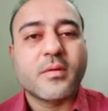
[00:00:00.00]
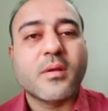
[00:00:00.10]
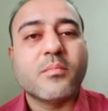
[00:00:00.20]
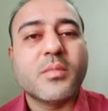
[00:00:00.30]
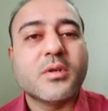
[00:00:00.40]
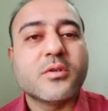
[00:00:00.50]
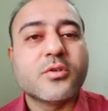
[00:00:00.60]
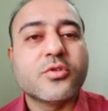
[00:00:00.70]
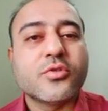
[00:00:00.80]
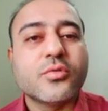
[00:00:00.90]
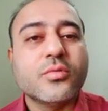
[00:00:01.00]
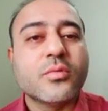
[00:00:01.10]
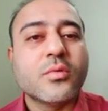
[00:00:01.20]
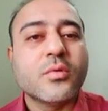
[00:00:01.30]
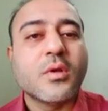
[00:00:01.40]
number
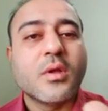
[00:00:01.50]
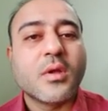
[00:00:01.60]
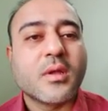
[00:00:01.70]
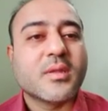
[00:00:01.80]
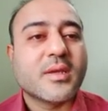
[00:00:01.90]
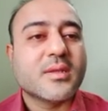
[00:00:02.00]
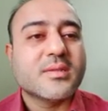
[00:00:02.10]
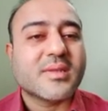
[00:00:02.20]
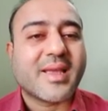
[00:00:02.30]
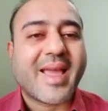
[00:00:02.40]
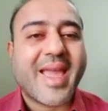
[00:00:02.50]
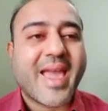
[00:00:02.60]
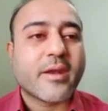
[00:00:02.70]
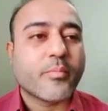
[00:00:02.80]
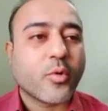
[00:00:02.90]
2, that is
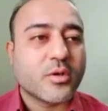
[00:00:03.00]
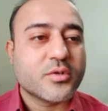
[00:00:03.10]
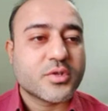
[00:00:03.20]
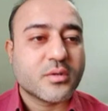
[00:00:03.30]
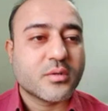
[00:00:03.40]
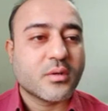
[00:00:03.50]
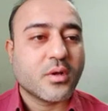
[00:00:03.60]
air pollution.